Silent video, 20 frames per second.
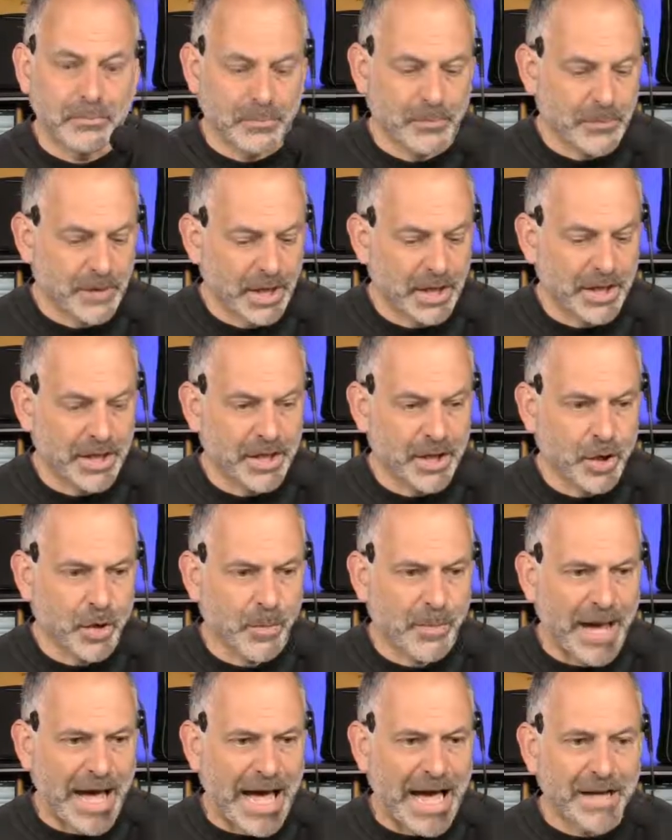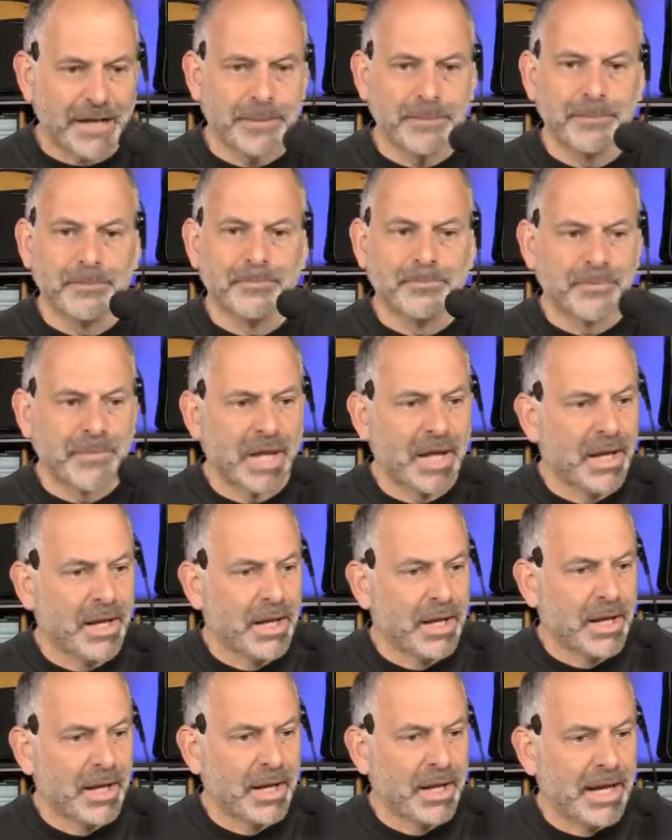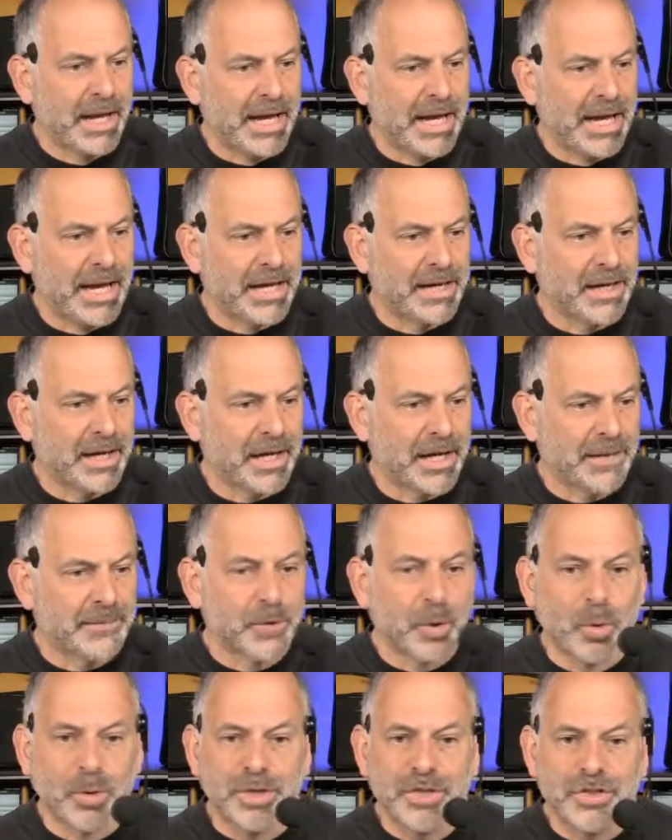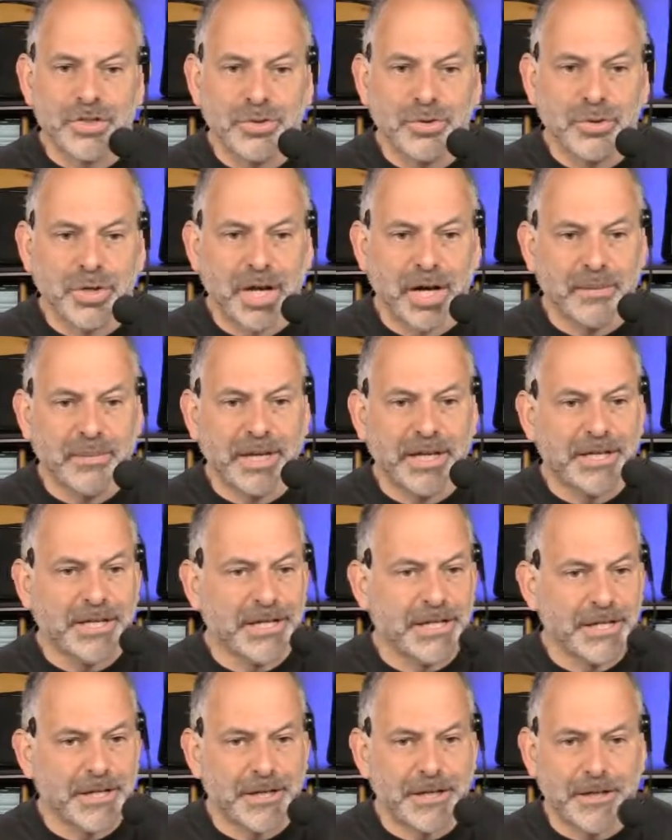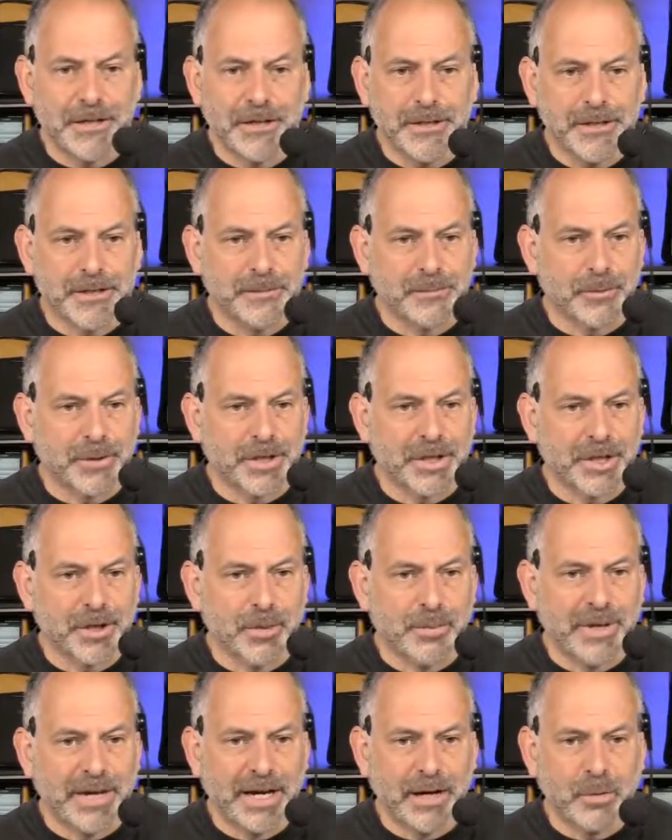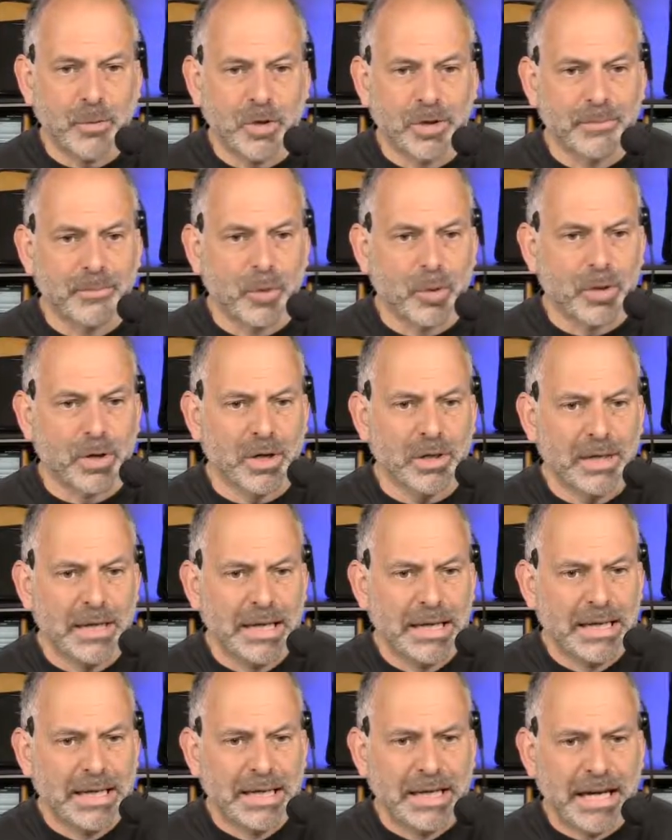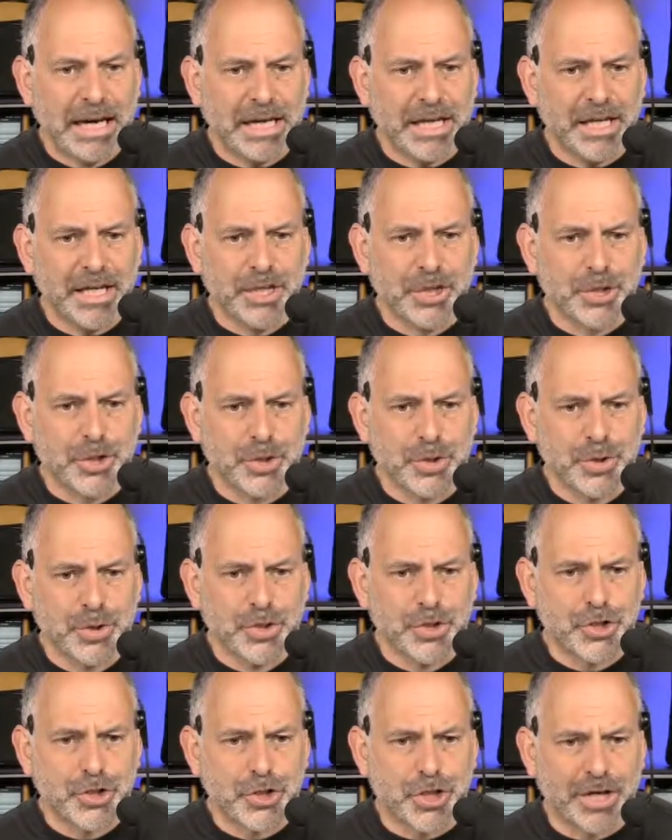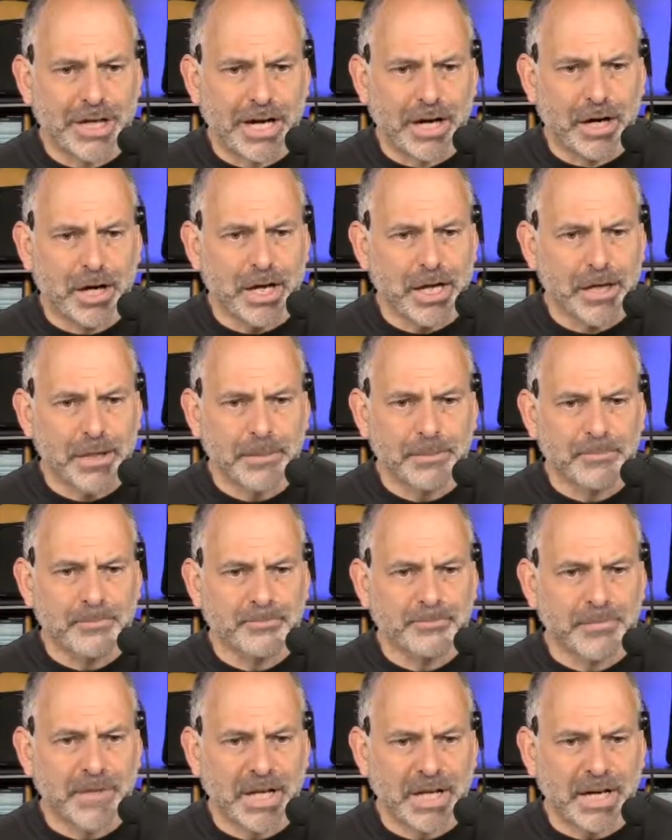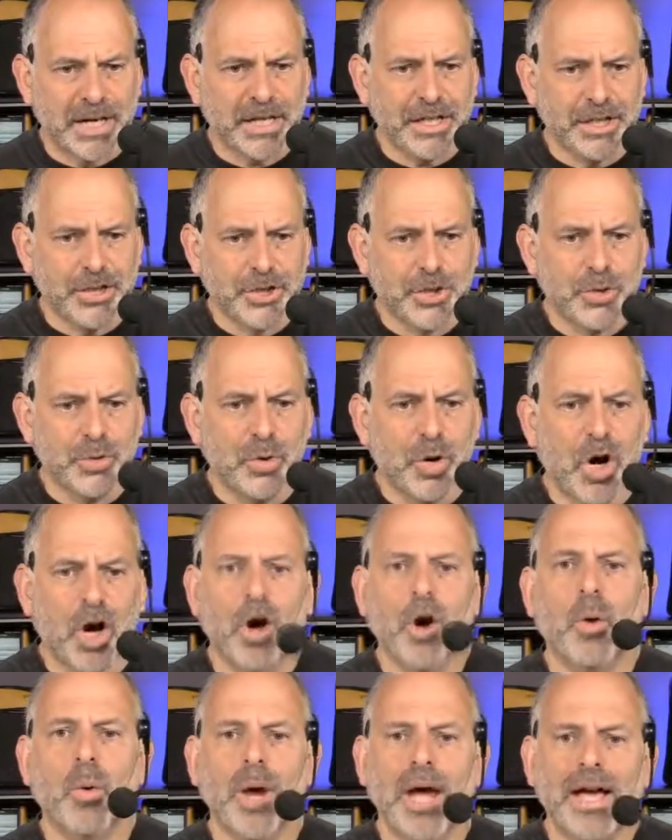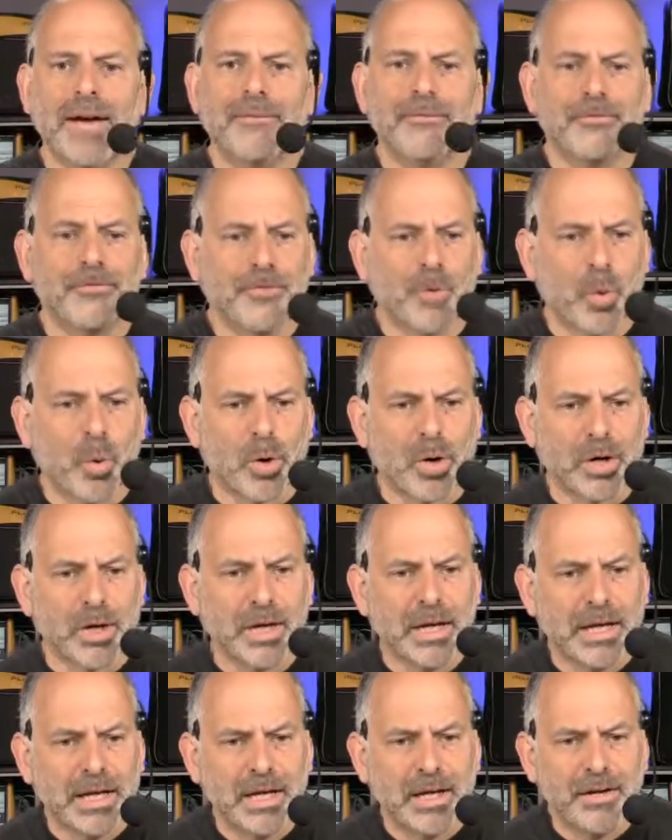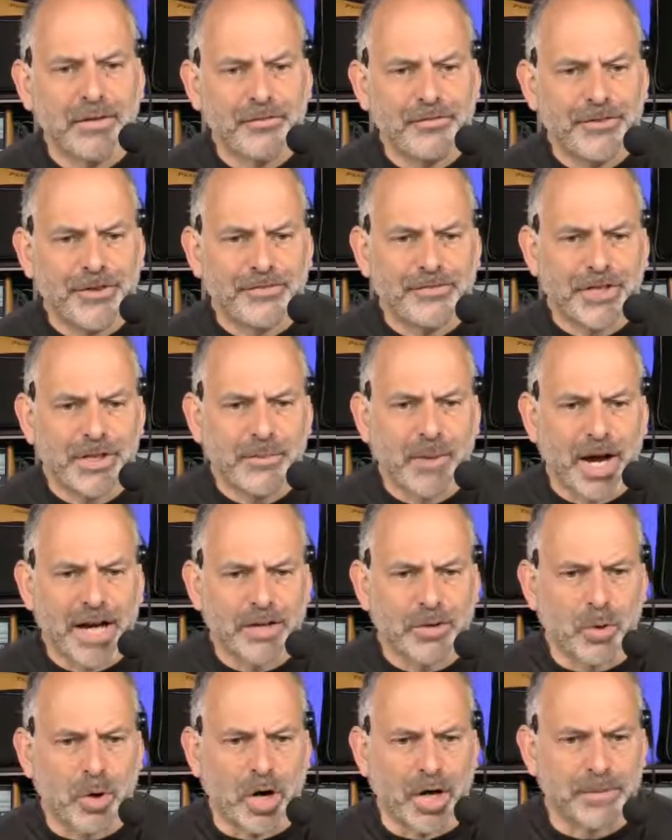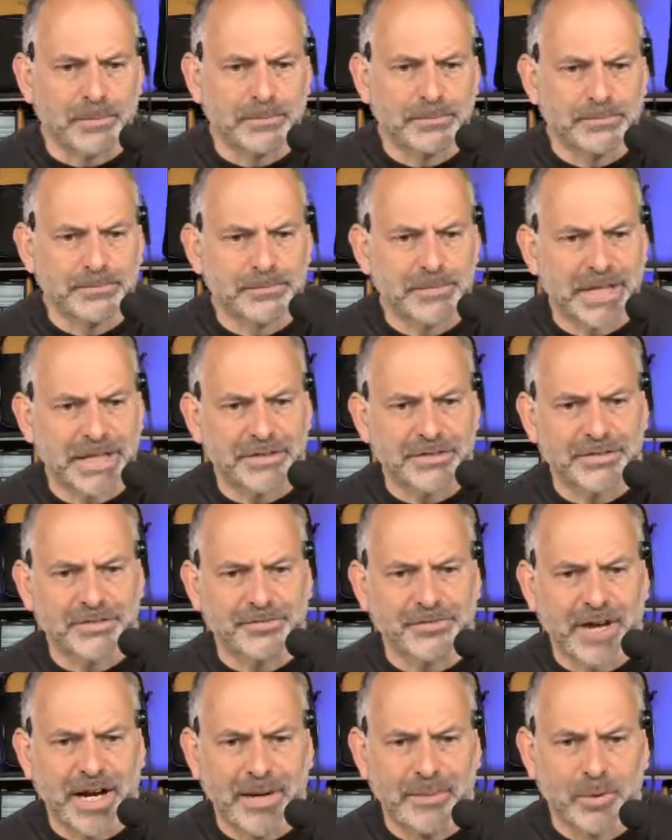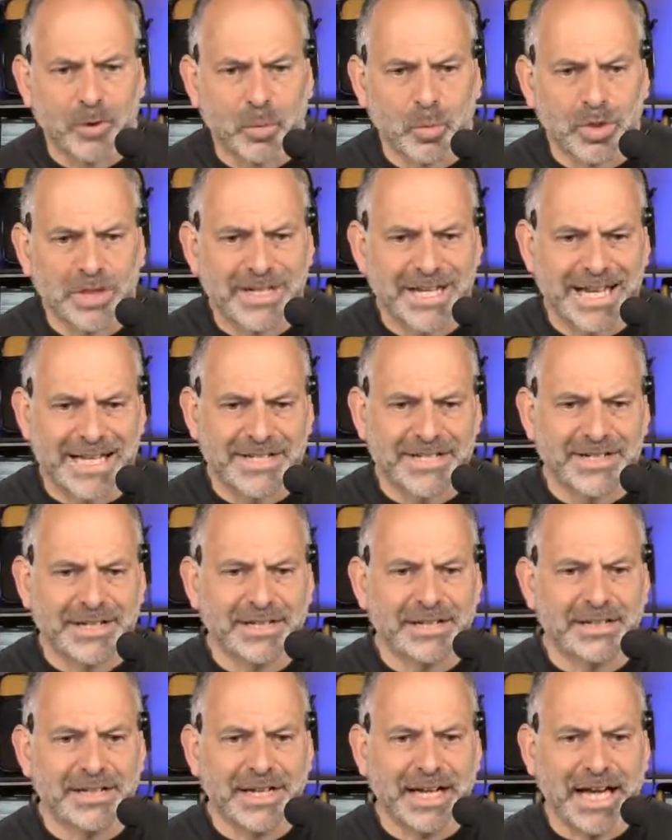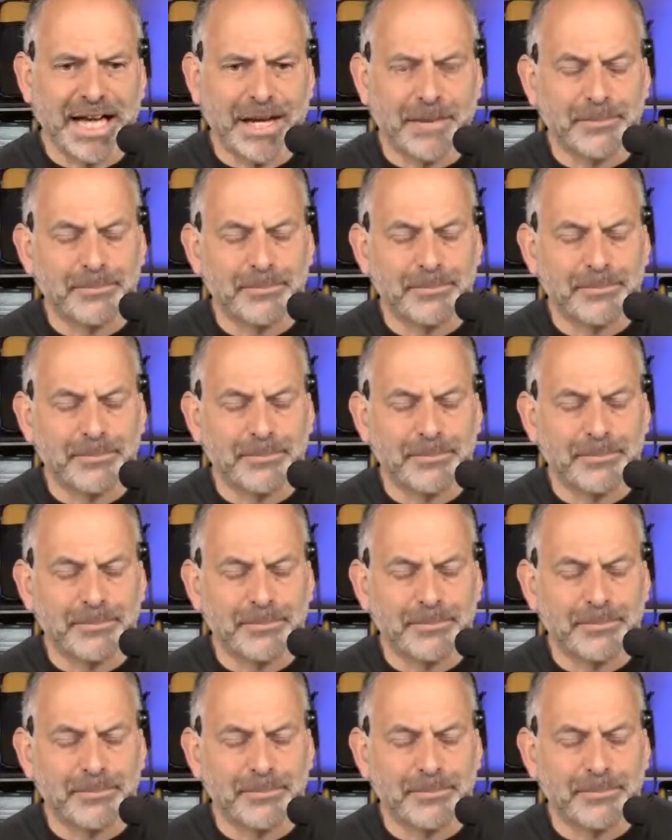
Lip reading: I'm going to go back. And I'm going to come in here, and we're going to go back one more. I'm going to choose generic, and I'm going to do OM4 50 micron. That's the fiber we're testing today.